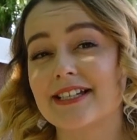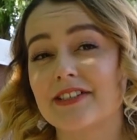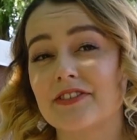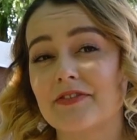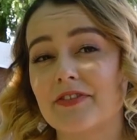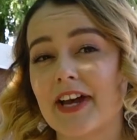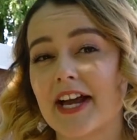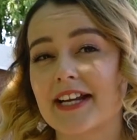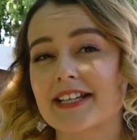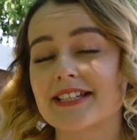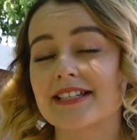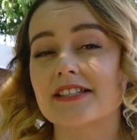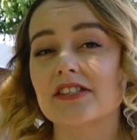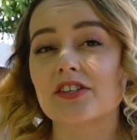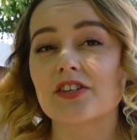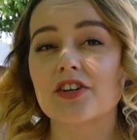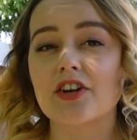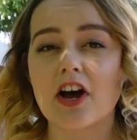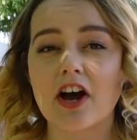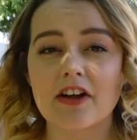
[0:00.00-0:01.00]
In fact,
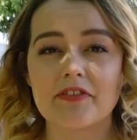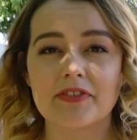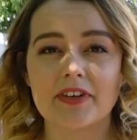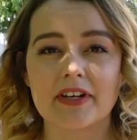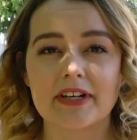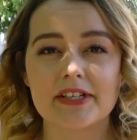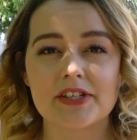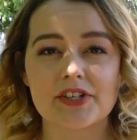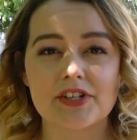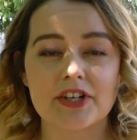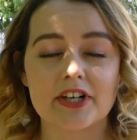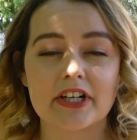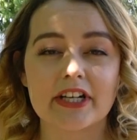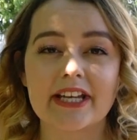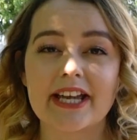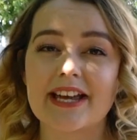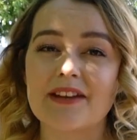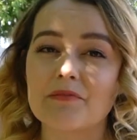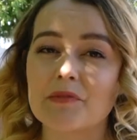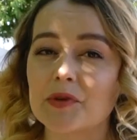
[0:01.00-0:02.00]
it's not very
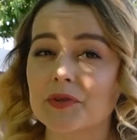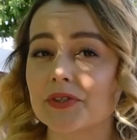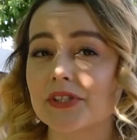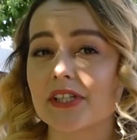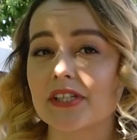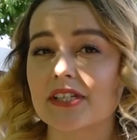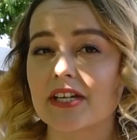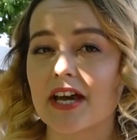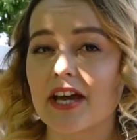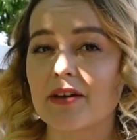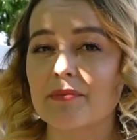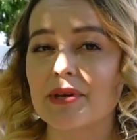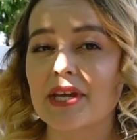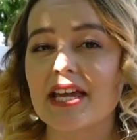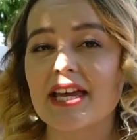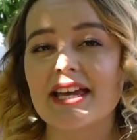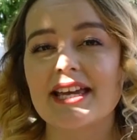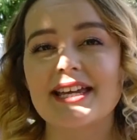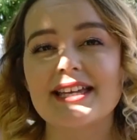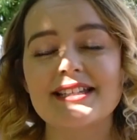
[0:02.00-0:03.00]
sturdy, and most of the time,
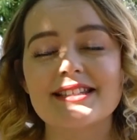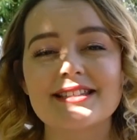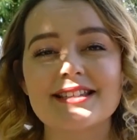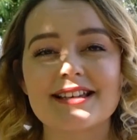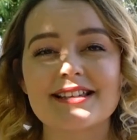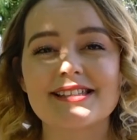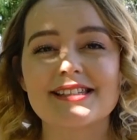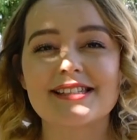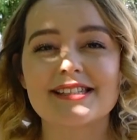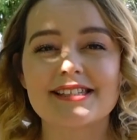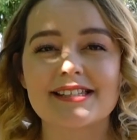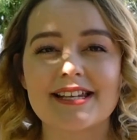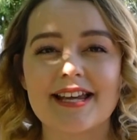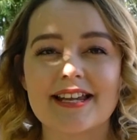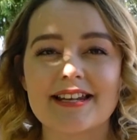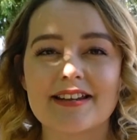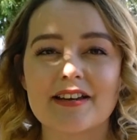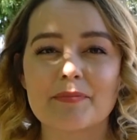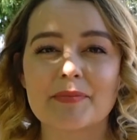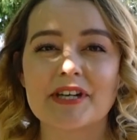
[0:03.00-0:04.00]
it doesn't
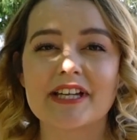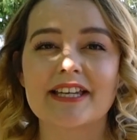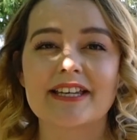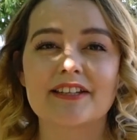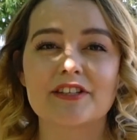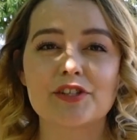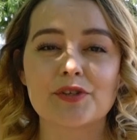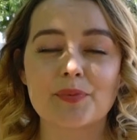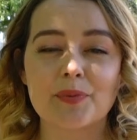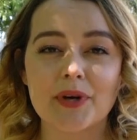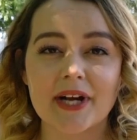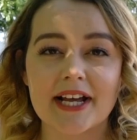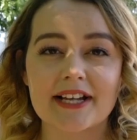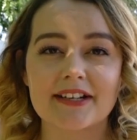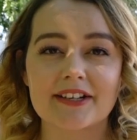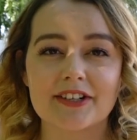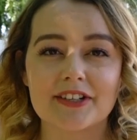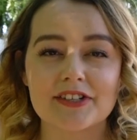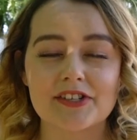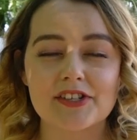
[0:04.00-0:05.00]
stand up against
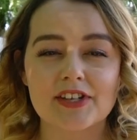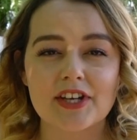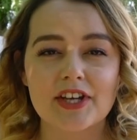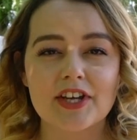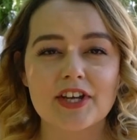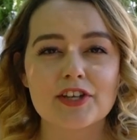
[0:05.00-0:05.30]
predators.